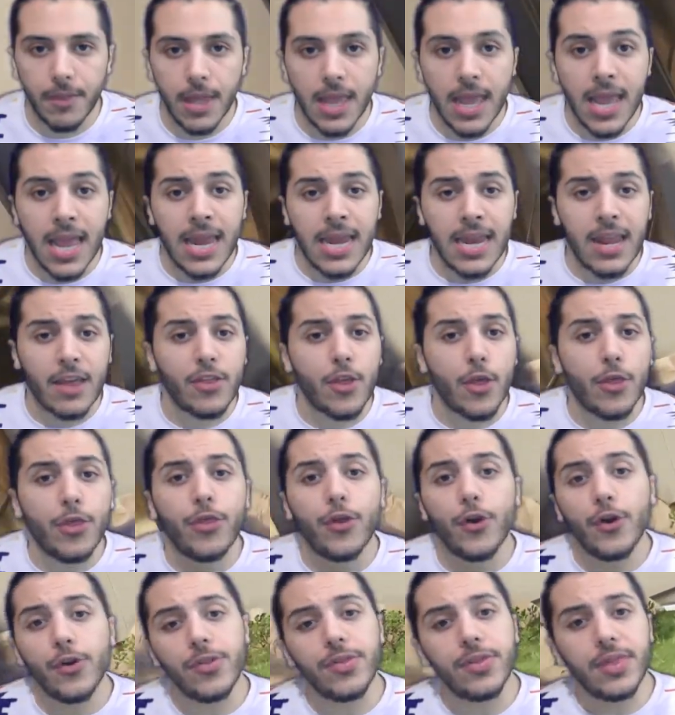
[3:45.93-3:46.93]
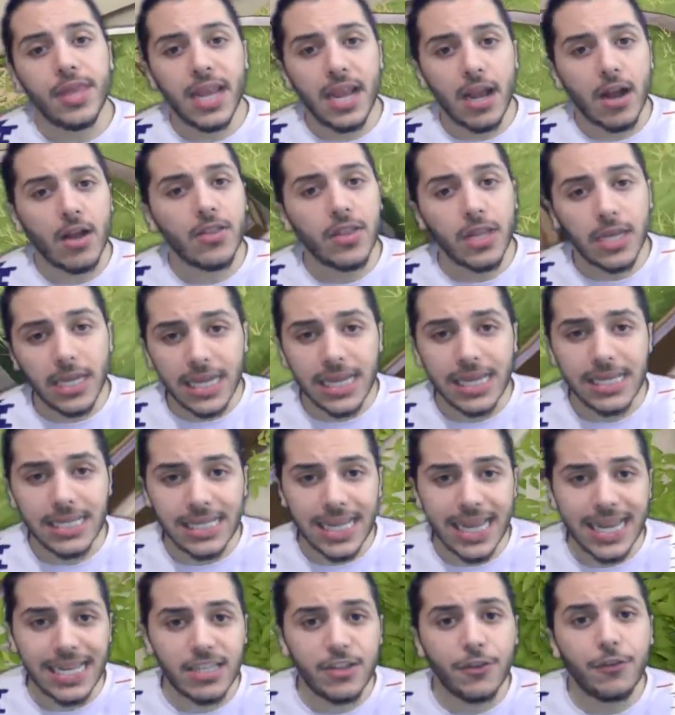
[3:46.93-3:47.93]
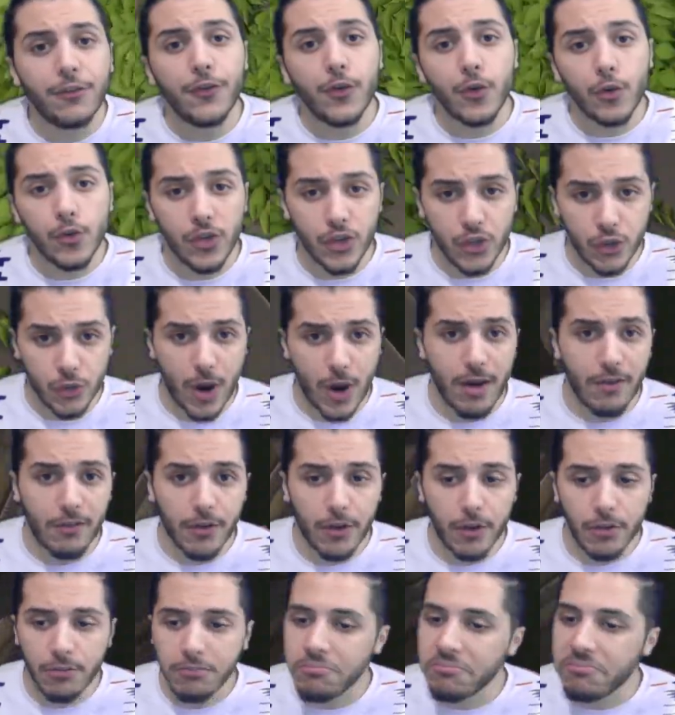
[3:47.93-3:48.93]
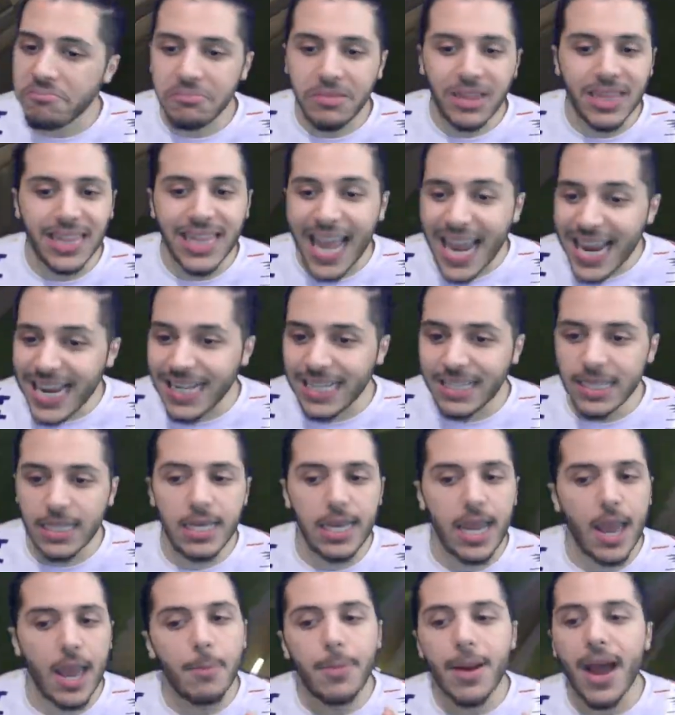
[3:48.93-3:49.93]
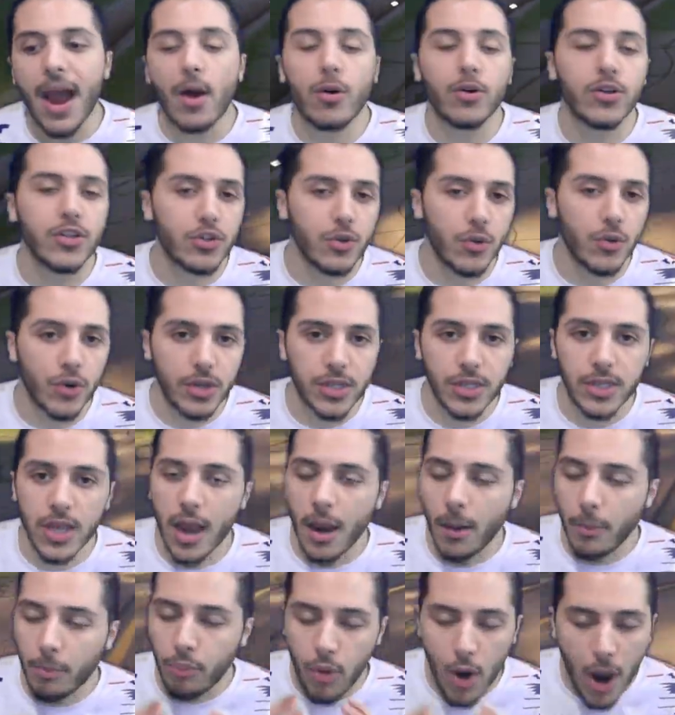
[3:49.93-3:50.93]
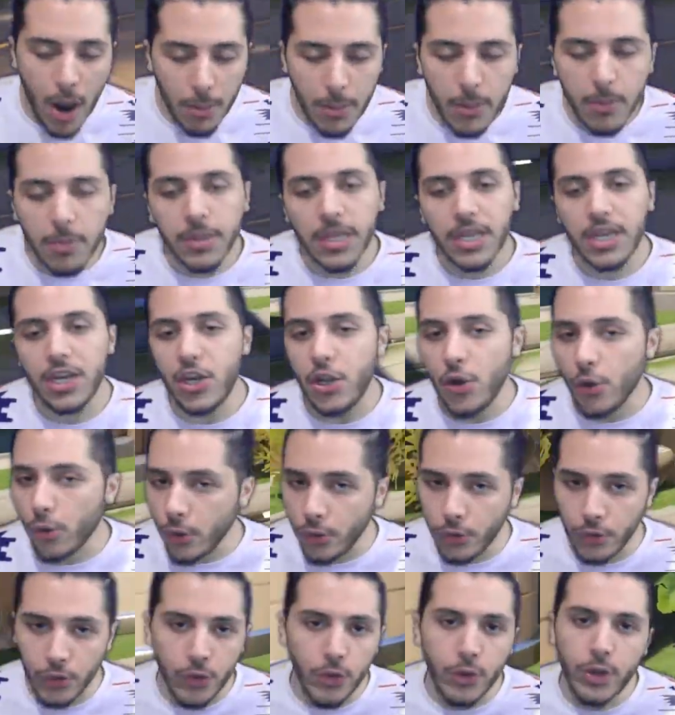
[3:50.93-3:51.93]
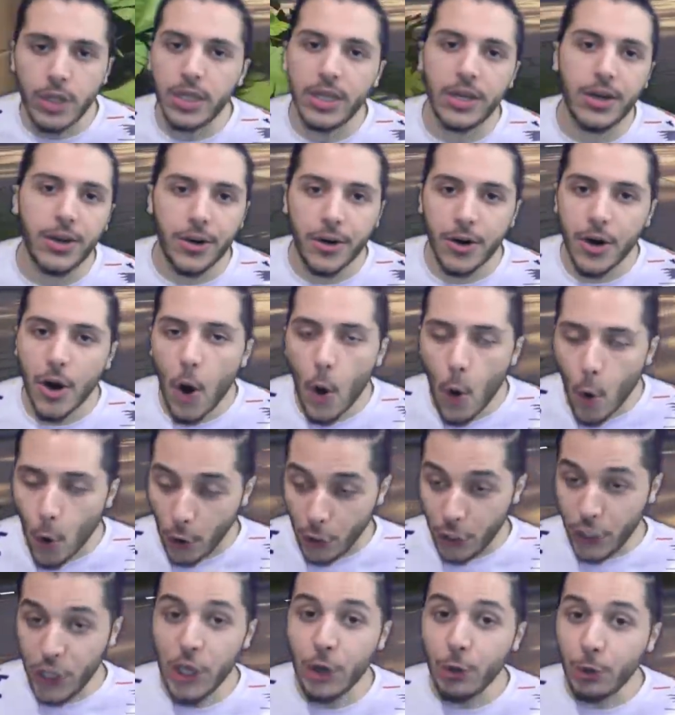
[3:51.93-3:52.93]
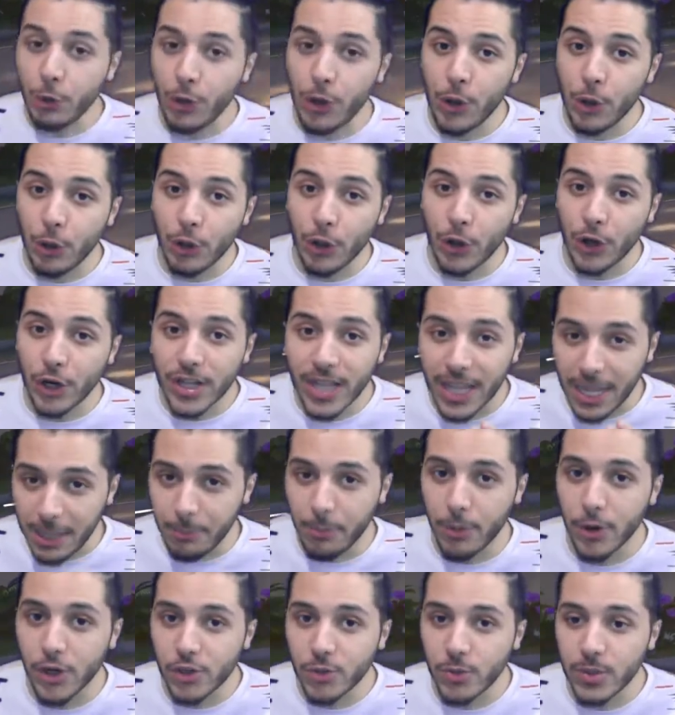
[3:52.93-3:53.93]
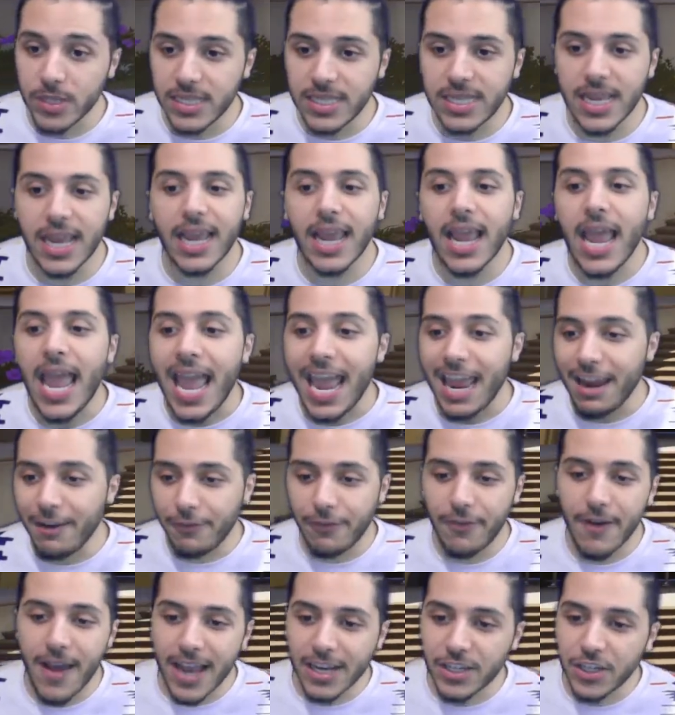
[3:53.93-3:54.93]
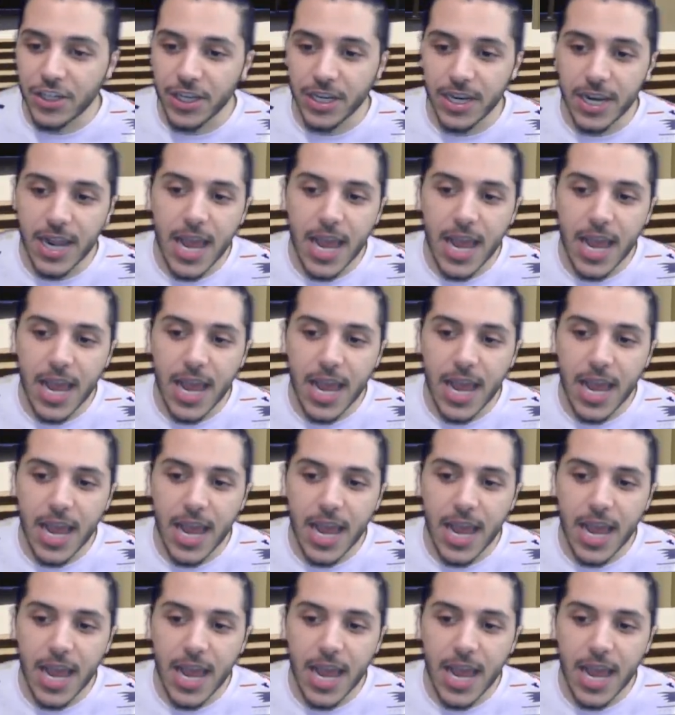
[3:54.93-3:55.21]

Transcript: Now, the third thing on the list is the fusion driver. Likely a power source, probably nuclear or nuclear, like Bush would say, in fashion.